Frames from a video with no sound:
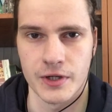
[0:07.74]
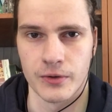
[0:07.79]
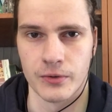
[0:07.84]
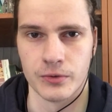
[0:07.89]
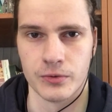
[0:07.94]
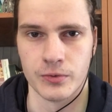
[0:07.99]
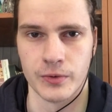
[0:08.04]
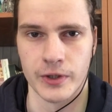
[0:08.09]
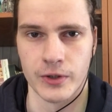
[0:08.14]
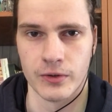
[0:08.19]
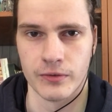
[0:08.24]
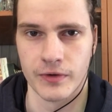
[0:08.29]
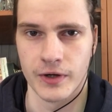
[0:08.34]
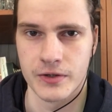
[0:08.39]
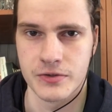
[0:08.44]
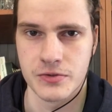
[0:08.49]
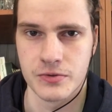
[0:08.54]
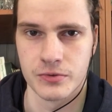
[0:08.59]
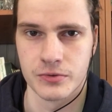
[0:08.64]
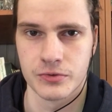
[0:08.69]
I would really
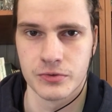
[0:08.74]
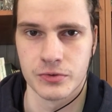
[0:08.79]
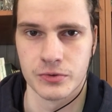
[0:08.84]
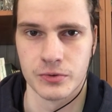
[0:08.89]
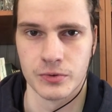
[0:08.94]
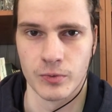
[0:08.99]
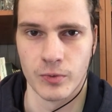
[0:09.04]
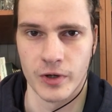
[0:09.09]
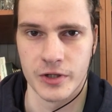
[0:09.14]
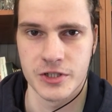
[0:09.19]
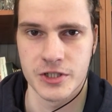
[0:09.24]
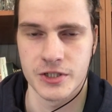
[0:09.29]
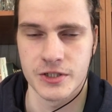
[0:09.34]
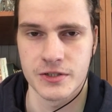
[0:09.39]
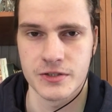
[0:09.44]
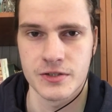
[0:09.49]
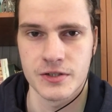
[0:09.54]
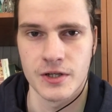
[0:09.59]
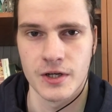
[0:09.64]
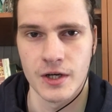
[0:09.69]
advise you to watch
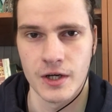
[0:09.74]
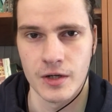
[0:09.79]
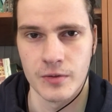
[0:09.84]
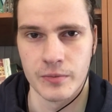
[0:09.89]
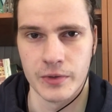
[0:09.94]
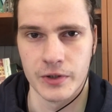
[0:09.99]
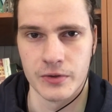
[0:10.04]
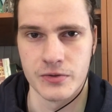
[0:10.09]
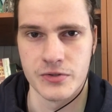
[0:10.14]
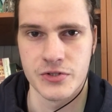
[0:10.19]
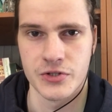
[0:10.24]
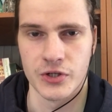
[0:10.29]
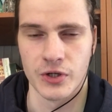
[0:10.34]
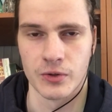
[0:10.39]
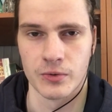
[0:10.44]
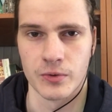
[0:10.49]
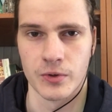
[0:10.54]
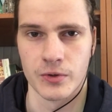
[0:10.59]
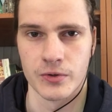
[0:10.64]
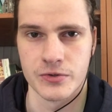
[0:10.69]
it because
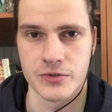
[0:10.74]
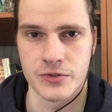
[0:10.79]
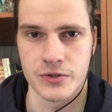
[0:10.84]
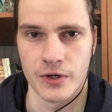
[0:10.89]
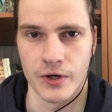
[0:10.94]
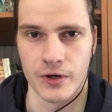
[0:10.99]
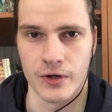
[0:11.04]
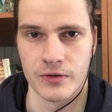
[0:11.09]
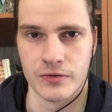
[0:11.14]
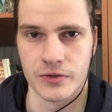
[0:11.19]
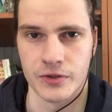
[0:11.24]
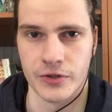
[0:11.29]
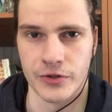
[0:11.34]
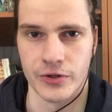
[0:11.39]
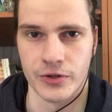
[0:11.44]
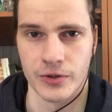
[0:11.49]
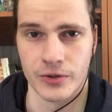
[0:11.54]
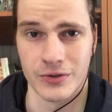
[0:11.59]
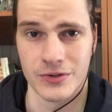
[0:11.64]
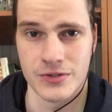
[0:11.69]
seal rows, if you
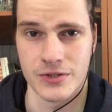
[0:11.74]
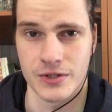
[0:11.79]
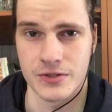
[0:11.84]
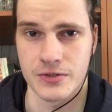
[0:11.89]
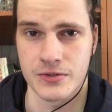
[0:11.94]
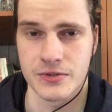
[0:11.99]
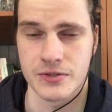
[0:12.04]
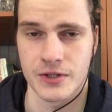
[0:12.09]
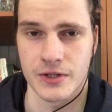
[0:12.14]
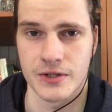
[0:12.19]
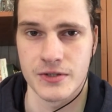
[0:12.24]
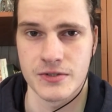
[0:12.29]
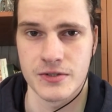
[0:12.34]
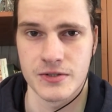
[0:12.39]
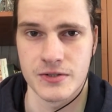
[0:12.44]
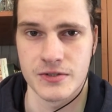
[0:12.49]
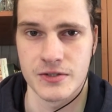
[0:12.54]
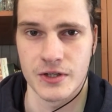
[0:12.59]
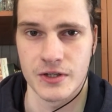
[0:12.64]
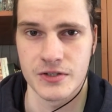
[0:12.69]
didn't know, this exercise
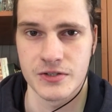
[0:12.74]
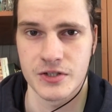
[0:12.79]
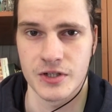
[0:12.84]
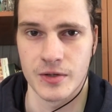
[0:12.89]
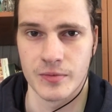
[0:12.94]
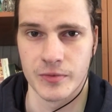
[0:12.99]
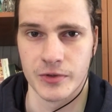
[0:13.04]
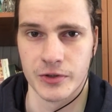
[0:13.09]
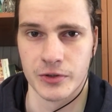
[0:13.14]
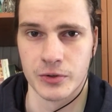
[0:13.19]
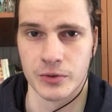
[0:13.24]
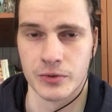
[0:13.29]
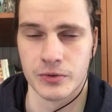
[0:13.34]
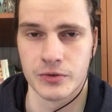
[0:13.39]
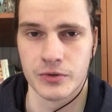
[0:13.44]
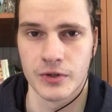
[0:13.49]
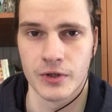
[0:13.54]
is extremely good.